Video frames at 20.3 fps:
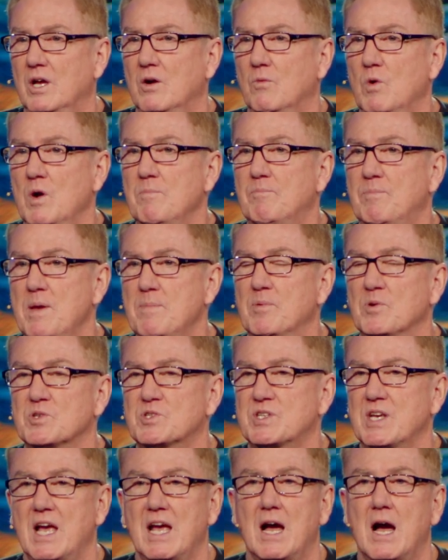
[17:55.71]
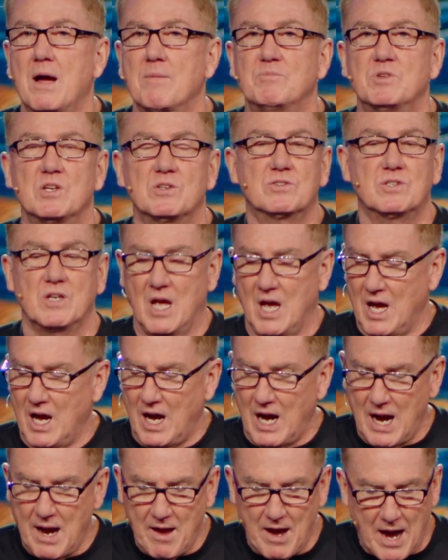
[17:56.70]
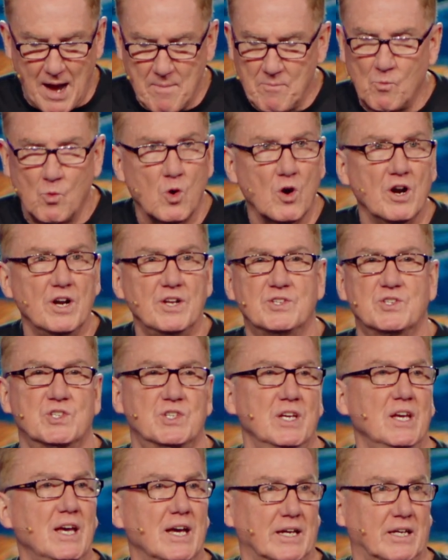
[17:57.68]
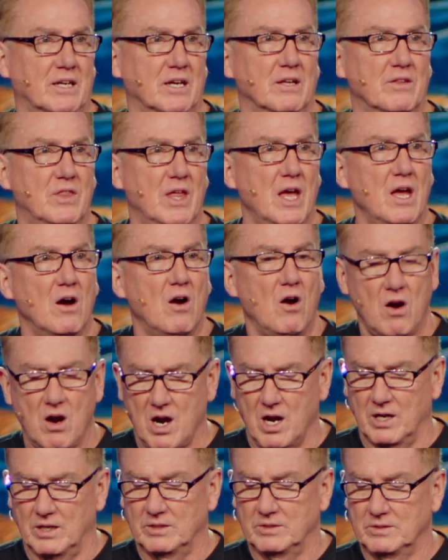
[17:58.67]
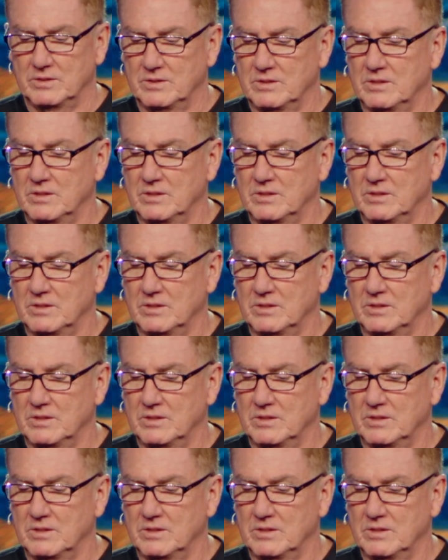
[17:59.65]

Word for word: When people say, I'm worried sick, they are.